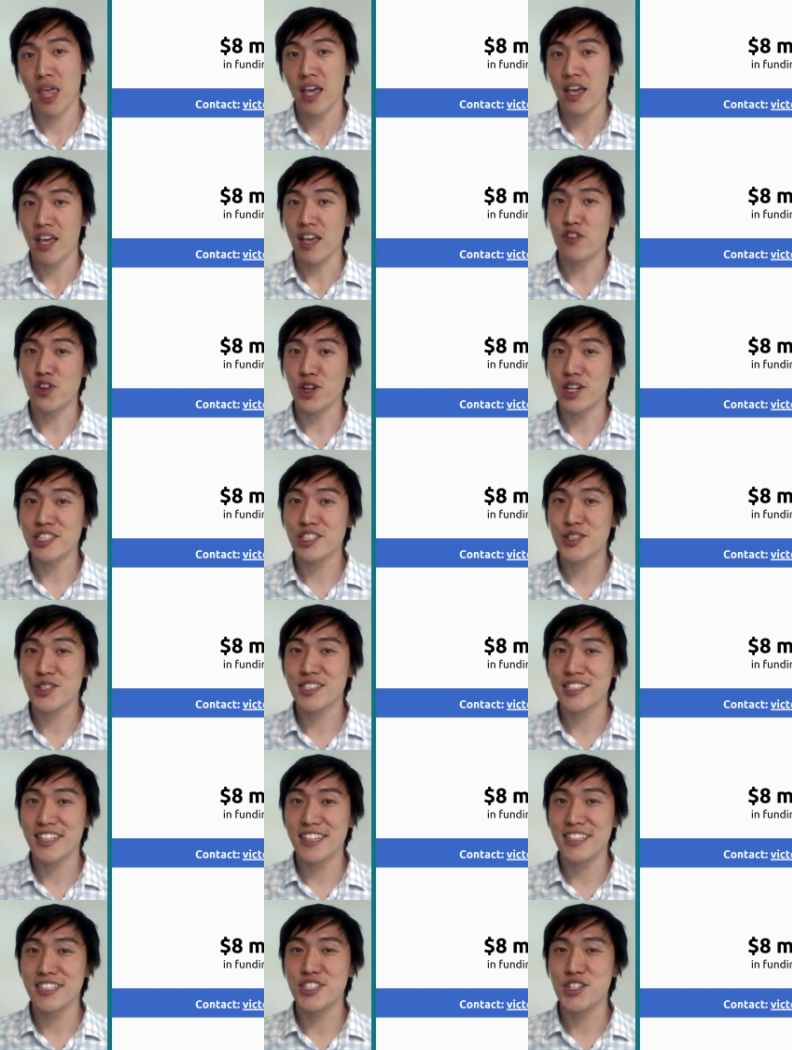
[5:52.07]
If you're
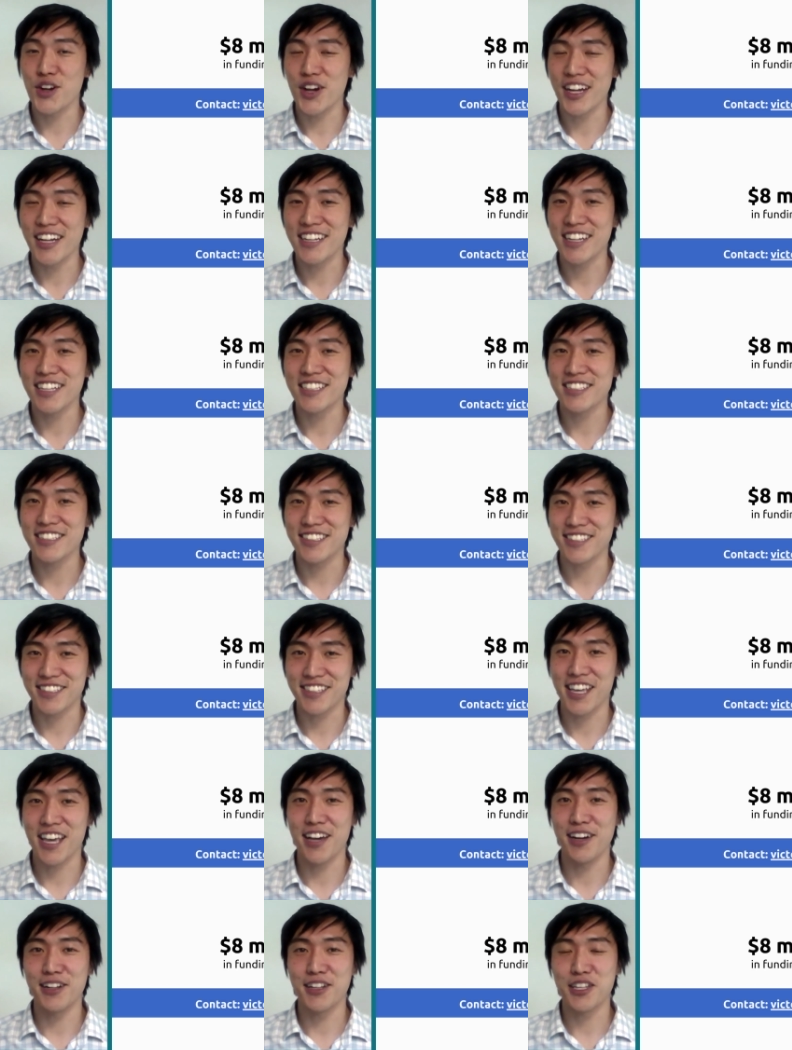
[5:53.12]
interested in joining us to
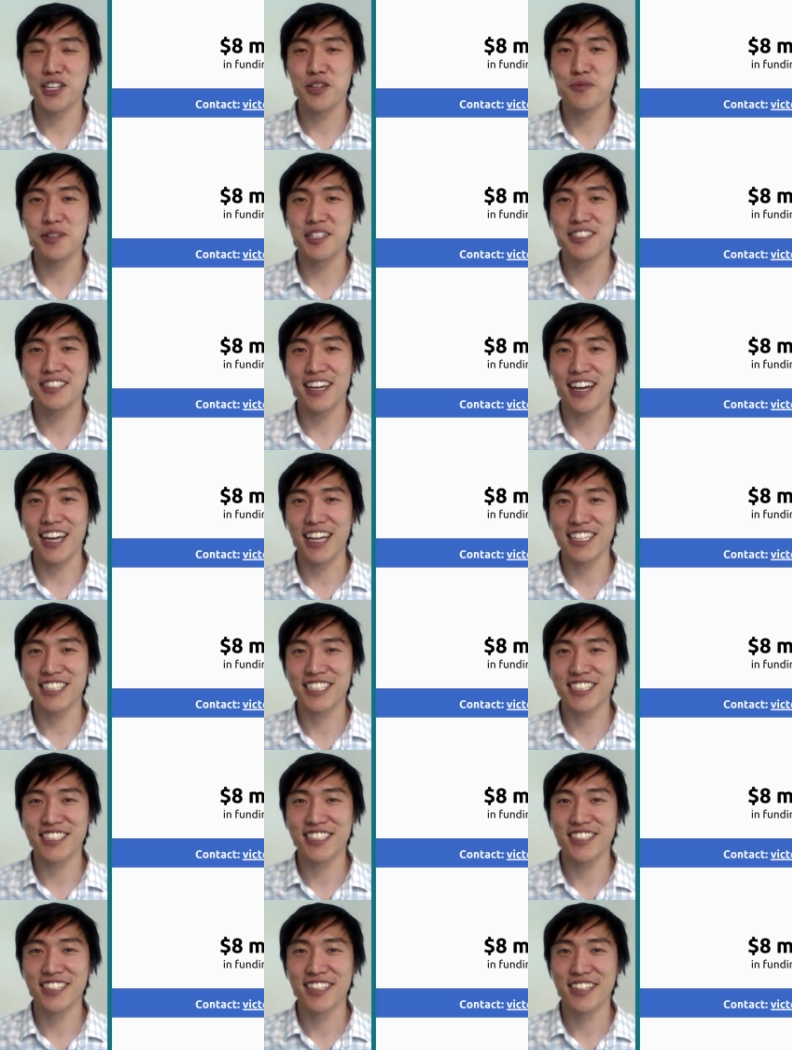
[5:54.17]
scale human
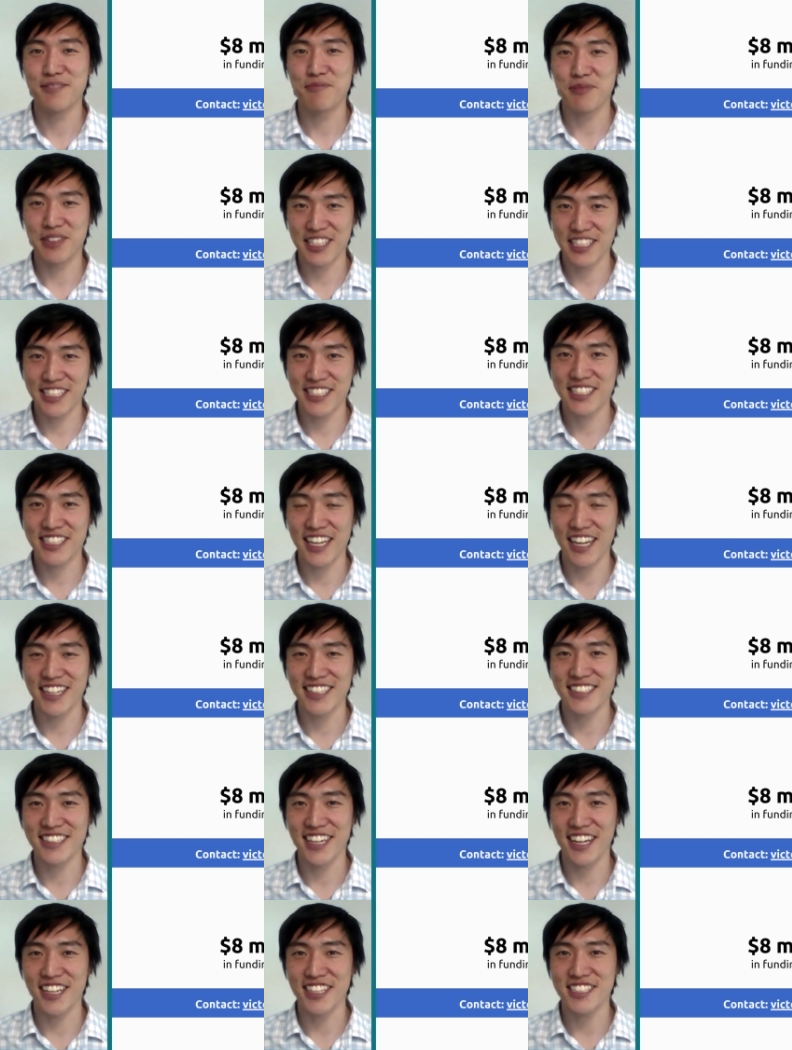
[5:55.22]
touch, please get in
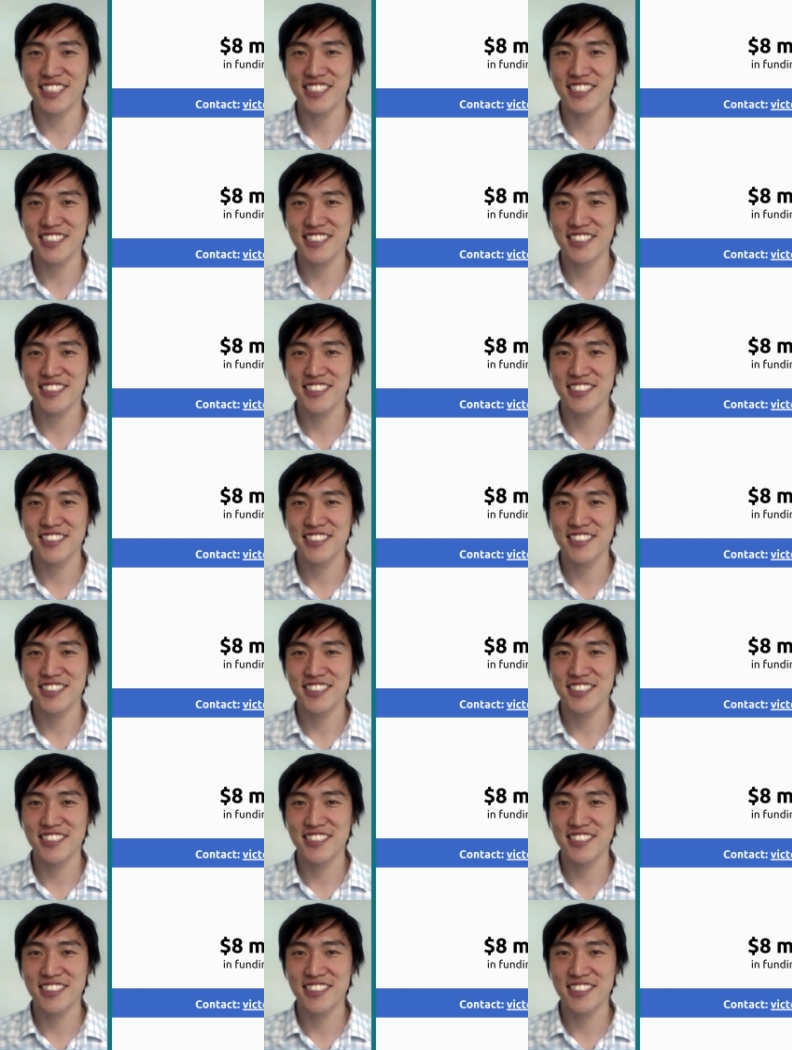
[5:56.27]
touch.